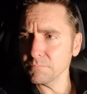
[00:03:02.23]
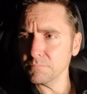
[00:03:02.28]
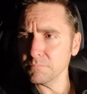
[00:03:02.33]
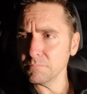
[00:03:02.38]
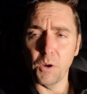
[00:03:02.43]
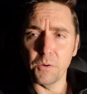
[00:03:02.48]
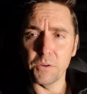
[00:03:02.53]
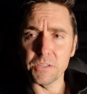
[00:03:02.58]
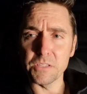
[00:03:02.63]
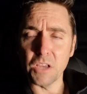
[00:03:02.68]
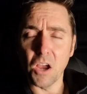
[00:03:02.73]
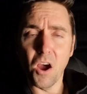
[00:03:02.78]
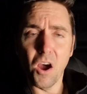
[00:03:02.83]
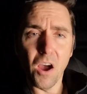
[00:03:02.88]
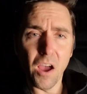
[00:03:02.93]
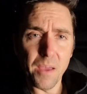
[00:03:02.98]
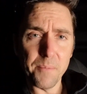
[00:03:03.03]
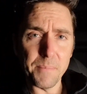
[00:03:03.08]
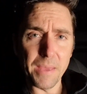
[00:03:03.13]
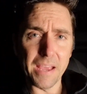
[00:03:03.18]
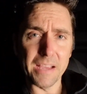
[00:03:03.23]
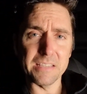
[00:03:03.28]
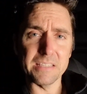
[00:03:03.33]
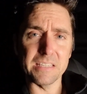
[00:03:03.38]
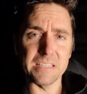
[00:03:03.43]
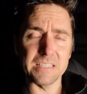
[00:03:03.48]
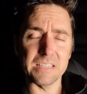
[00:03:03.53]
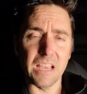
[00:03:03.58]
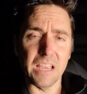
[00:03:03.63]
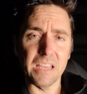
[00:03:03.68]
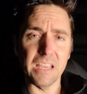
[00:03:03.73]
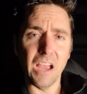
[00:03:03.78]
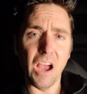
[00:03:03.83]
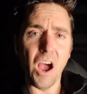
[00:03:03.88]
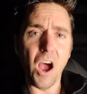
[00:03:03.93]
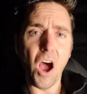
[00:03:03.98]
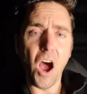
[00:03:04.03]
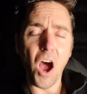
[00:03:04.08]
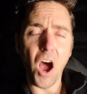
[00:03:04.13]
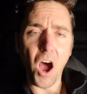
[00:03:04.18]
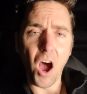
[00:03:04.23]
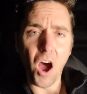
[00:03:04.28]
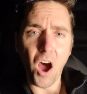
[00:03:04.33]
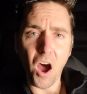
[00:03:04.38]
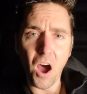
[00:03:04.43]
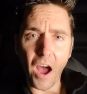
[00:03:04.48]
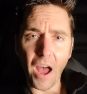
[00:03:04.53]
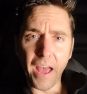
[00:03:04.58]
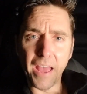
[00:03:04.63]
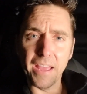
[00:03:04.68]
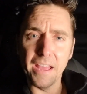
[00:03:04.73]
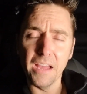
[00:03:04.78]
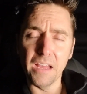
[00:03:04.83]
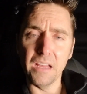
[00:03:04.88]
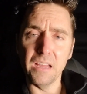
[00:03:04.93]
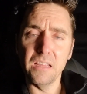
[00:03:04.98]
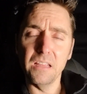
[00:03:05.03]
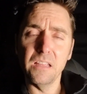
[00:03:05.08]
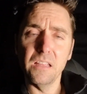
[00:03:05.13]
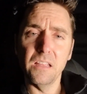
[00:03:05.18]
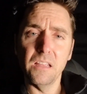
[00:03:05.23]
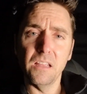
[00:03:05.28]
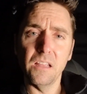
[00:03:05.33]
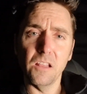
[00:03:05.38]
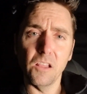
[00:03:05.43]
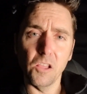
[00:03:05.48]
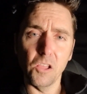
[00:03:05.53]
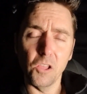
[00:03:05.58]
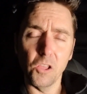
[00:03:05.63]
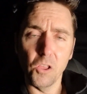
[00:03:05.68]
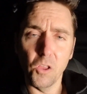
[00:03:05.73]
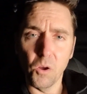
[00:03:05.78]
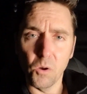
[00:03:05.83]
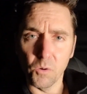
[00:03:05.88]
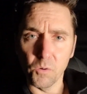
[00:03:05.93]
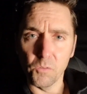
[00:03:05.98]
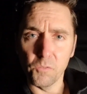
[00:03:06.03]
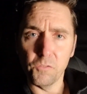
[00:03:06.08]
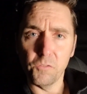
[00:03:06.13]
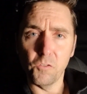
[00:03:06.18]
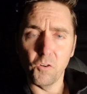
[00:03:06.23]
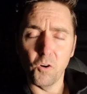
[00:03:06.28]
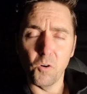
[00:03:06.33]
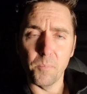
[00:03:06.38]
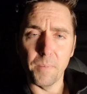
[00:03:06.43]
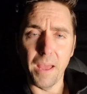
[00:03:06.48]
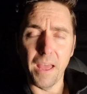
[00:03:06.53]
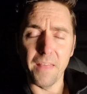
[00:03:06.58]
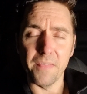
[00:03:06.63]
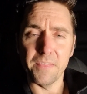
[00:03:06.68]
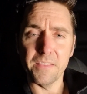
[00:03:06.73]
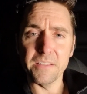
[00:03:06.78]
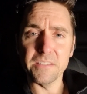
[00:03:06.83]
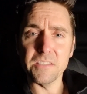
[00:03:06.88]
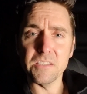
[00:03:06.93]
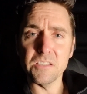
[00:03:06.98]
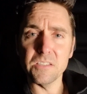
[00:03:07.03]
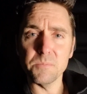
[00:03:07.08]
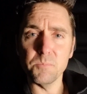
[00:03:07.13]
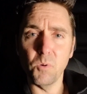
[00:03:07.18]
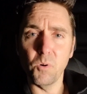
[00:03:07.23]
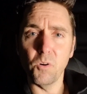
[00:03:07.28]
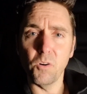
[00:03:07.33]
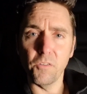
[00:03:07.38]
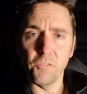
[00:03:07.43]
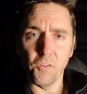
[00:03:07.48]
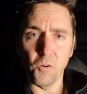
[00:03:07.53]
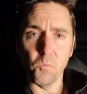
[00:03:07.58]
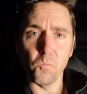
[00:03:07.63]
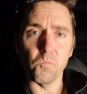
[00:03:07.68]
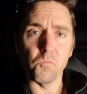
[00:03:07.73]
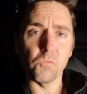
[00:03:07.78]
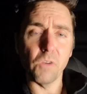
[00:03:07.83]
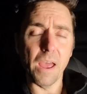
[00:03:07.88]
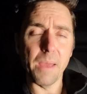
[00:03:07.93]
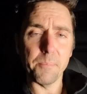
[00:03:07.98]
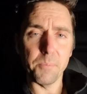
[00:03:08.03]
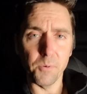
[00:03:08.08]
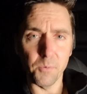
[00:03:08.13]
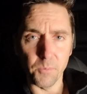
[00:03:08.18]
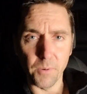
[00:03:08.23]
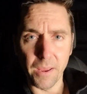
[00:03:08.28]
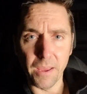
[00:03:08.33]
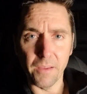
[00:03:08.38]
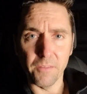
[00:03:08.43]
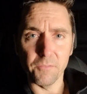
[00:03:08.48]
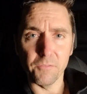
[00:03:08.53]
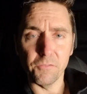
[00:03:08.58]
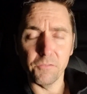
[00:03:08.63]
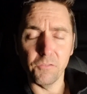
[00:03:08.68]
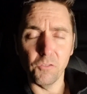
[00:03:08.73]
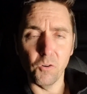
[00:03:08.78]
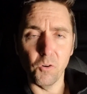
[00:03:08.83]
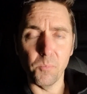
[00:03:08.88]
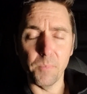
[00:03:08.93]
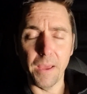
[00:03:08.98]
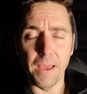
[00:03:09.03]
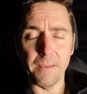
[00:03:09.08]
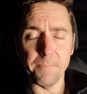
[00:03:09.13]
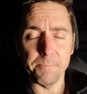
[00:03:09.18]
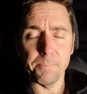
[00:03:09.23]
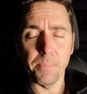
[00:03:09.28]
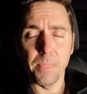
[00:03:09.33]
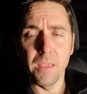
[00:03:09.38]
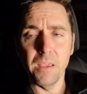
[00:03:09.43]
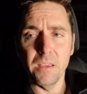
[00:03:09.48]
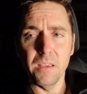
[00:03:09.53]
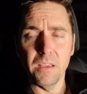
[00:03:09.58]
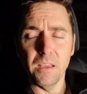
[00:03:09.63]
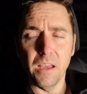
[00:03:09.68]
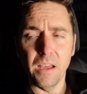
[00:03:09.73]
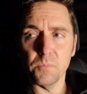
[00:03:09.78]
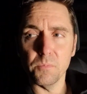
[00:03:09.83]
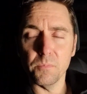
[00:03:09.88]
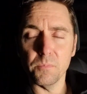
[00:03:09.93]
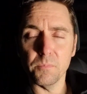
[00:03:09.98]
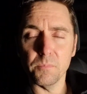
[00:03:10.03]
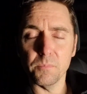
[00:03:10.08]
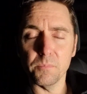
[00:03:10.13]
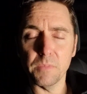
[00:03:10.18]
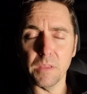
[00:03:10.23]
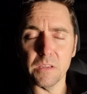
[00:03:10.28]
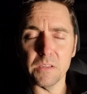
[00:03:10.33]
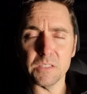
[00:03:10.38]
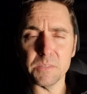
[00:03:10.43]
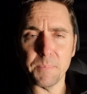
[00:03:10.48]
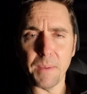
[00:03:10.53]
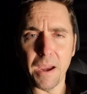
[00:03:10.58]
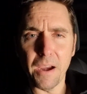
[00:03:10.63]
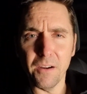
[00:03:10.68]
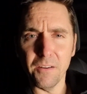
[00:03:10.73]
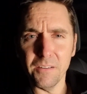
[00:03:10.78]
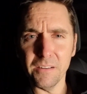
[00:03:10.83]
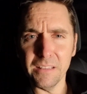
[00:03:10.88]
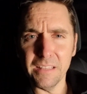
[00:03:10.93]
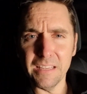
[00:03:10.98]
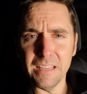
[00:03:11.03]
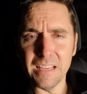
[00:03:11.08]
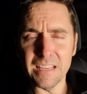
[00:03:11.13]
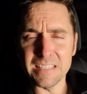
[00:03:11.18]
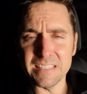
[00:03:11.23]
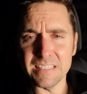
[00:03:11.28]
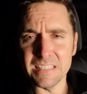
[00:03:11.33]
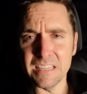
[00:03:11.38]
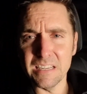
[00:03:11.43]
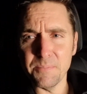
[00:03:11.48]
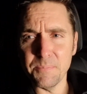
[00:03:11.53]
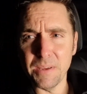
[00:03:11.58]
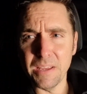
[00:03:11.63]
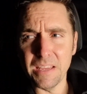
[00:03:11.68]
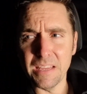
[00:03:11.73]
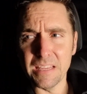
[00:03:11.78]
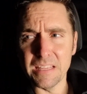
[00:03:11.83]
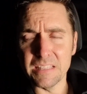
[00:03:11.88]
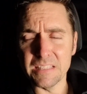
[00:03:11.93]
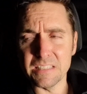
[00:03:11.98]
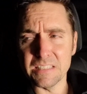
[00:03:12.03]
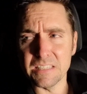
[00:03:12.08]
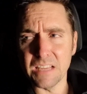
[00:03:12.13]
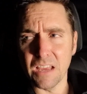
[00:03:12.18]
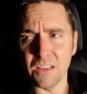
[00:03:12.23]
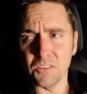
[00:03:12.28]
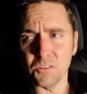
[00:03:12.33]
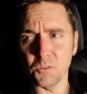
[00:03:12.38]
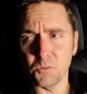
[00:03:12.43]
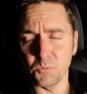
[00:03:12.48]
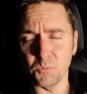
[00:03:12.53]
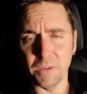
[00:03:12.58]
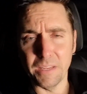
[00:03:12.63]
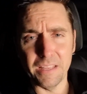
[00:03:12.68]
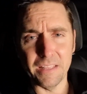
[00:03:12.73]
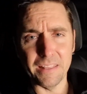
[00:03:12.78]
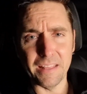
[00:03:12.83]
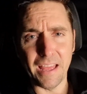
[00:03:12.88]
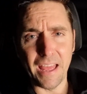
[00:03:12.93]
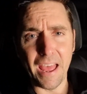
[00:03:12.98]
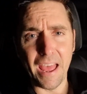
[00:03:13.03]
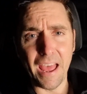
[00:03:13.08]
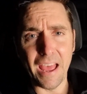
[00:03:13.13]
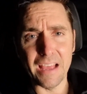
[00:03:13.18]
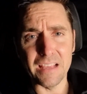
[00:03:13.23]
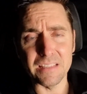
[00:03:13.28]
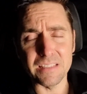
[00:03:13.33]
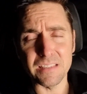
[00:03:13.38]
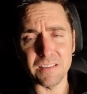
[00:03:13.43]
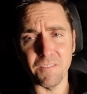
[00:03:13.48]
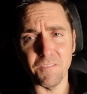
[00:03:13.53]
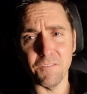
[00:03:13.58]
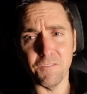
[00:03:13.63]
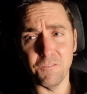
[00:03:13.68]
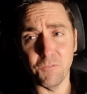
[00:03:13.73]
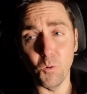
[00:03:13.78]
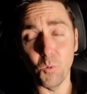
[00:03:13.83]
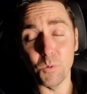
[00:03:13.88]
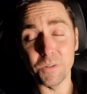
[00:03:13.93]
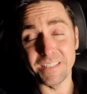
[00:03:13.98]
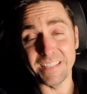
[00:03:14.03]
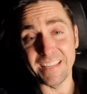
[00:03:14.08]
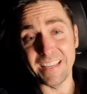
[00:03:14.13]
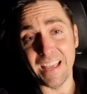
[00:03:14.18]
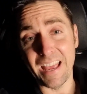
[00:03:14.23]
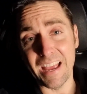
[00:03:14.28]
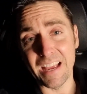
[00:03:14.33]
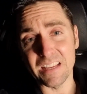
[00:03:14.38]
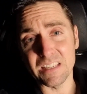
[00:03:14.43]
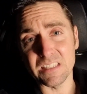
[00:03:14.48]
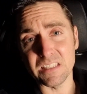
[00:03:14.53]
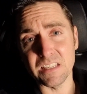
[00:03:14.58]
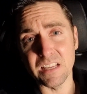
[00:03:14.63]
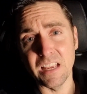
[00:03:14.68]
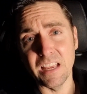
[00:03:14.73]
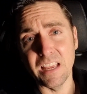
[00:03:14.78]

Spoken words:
whereas IMAX is a higher long format. This is more of a wraparound format. There's apparently a cinema in South Korea that has 4DX